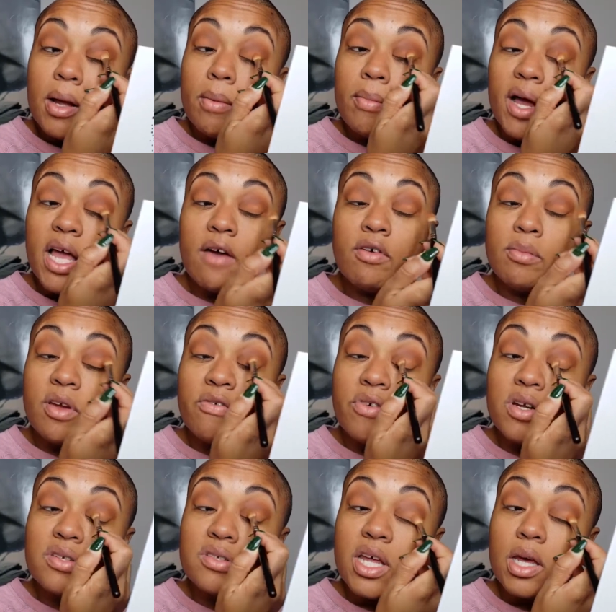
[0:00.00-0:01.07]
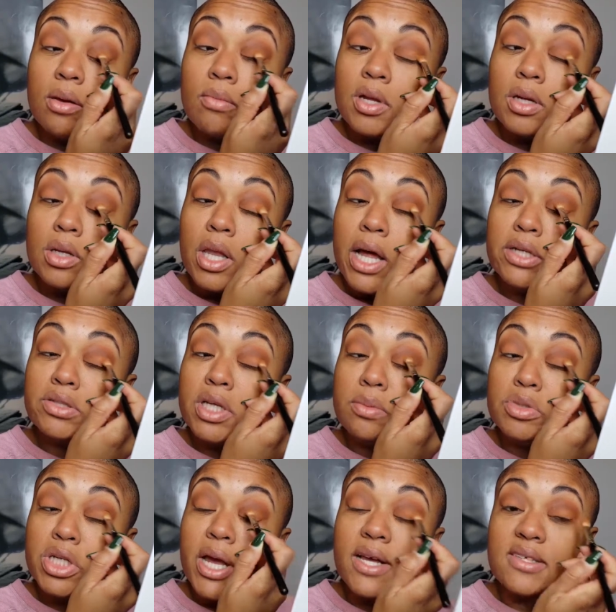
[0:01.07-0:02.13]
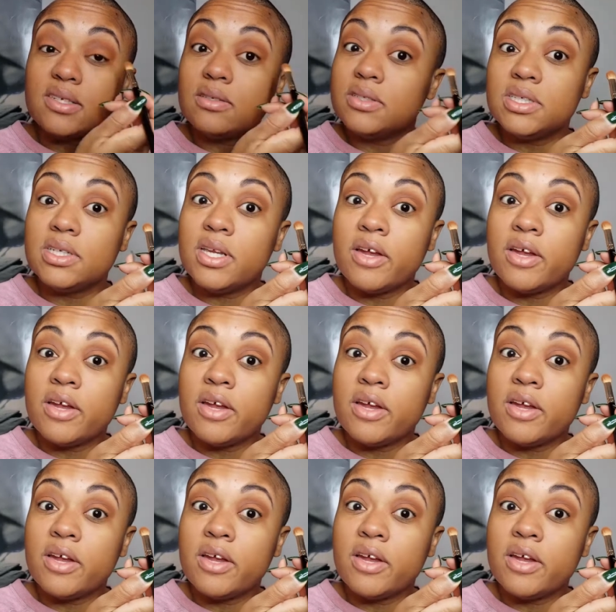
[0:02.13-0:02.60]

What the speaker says: my government first name, last name Jackson,